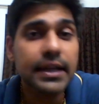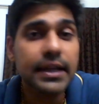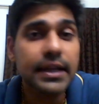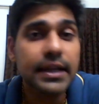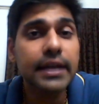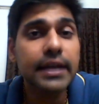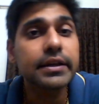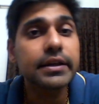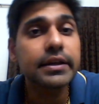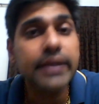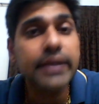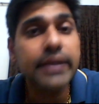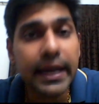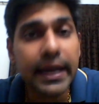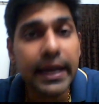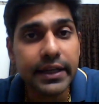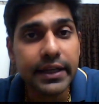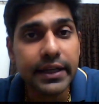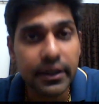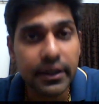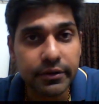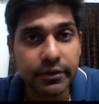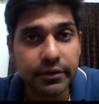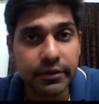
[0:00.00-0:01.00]
like a
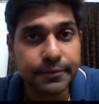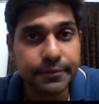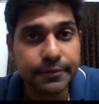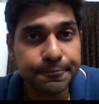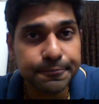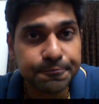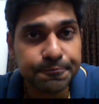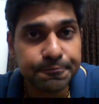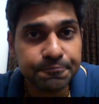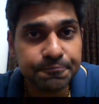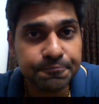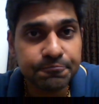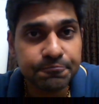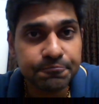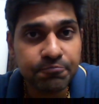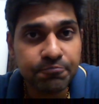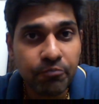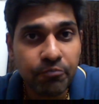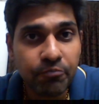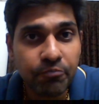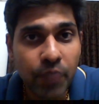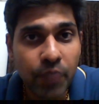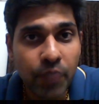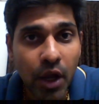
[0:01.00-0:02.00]
cantilever.
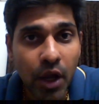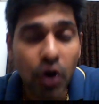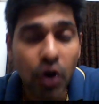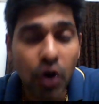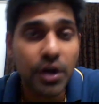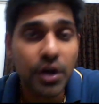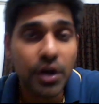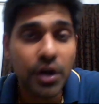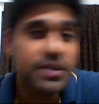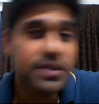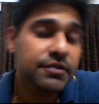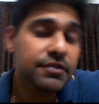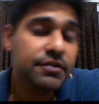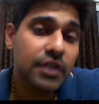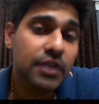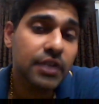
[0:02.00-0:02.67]
Or else if you are